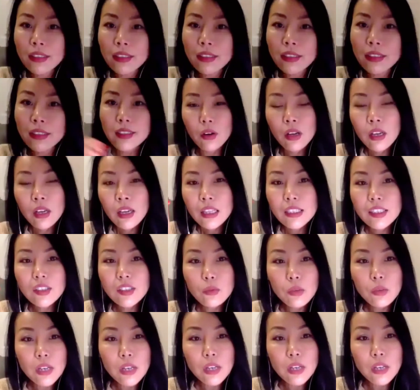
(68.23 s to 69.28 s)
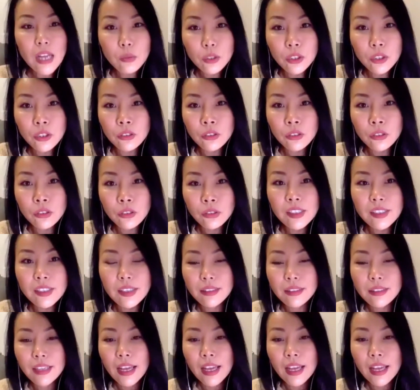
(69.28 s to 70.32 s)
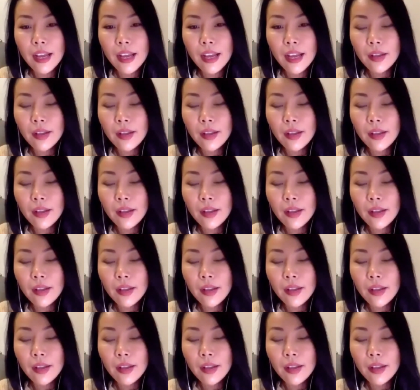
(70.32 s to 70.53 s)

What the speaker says: so this is what I would do. Listen,